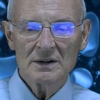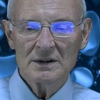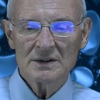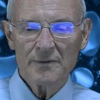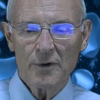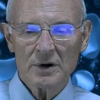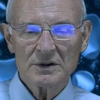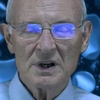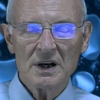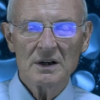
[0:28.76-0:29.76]

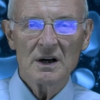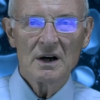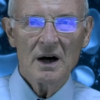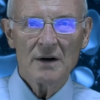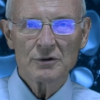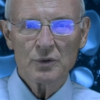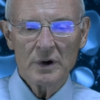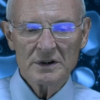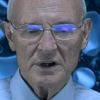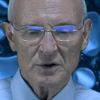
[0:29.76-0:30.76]
14 of
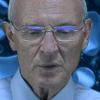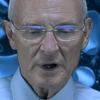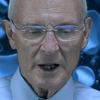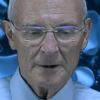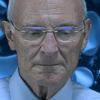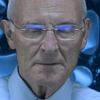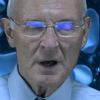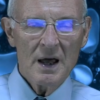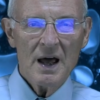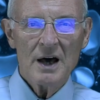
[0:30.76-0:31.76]
2020.
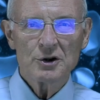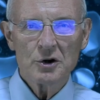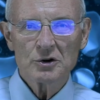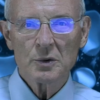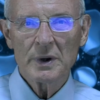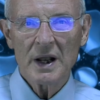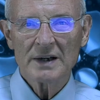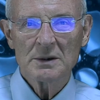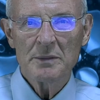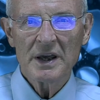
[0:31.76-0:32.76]
As usual, we'd
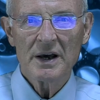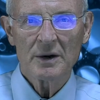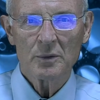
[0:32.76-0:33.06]
like to begin